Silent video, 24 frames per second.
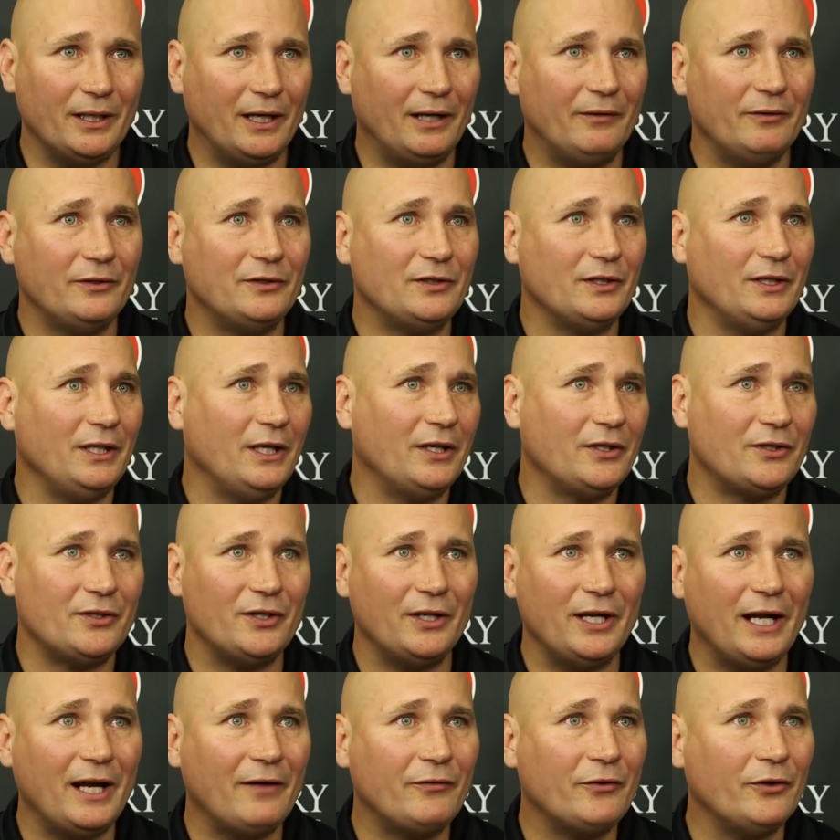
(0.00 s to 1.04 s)
obviously
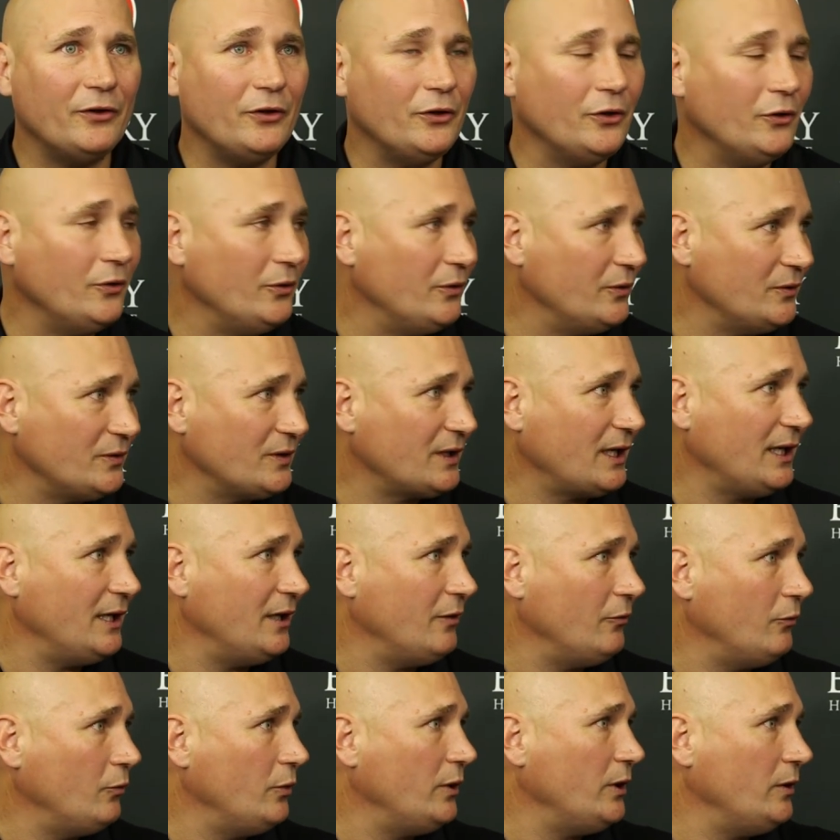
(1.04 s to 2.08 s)
yesterday afternoon is kind
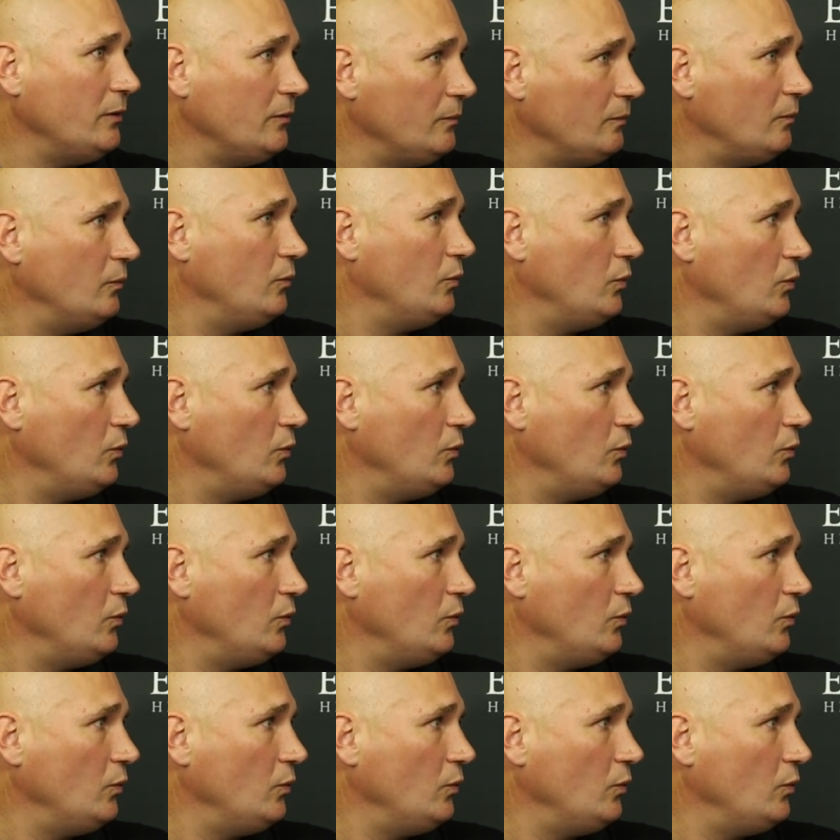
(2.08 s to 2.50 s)
of when